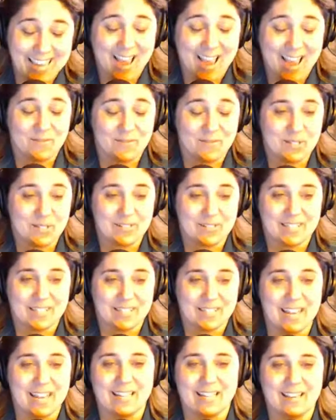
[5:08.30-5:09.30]
I'm so
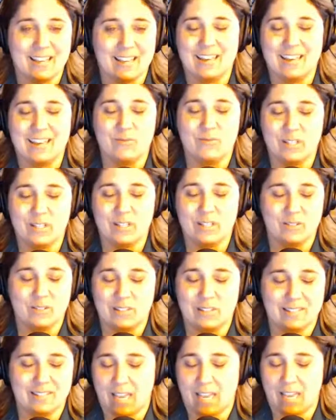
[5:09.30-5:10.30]
excited. This
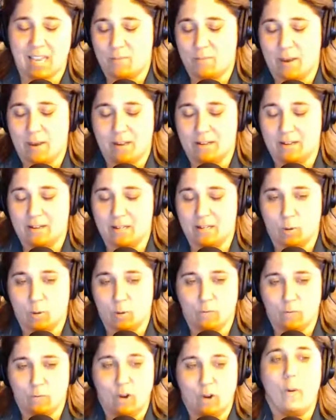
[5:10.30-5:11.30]
came about in a
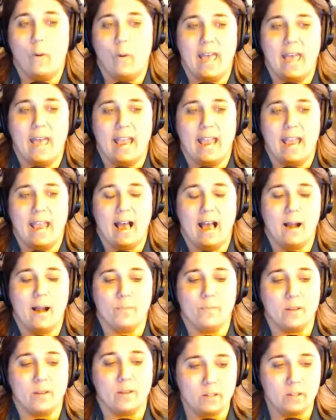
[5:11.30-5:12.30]
perfect way. A
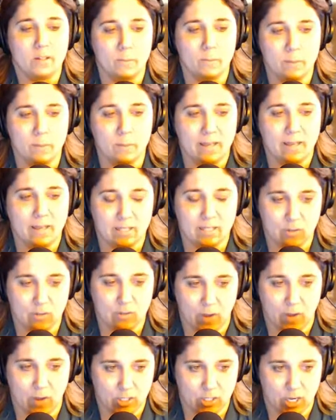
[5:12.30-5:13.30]
little bit about these
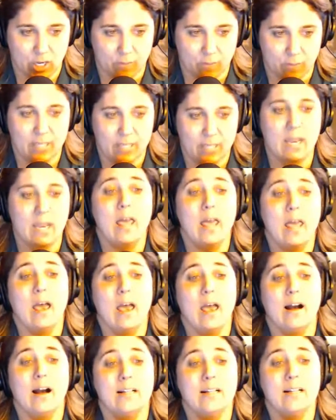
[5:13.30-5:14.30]
fine gentlemen.
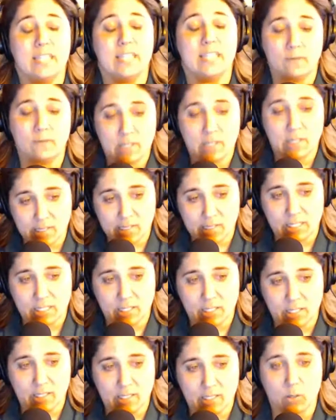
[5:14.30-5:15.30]
David Still
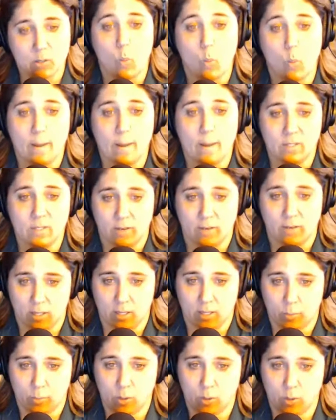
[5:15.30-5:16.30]
is a web
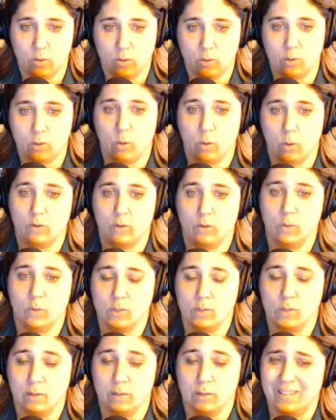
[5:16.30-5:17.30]
developer who's worked for
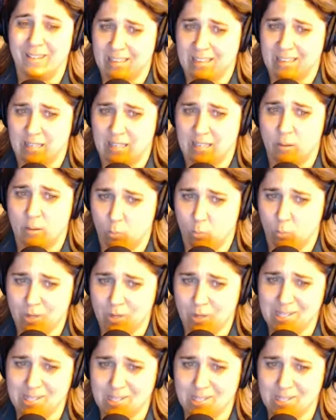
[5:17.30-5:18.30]
some pretty
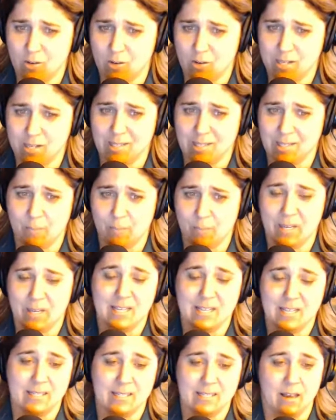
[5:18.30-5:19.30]
serious
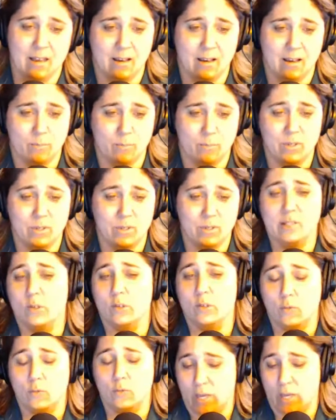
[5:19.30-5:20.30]
companies, pretty serious
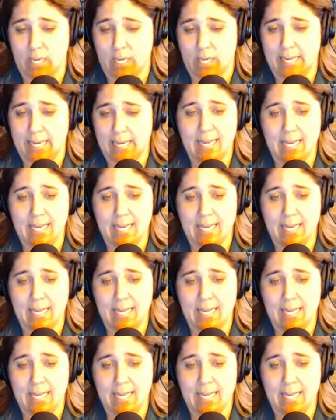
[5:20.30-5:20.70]
fun.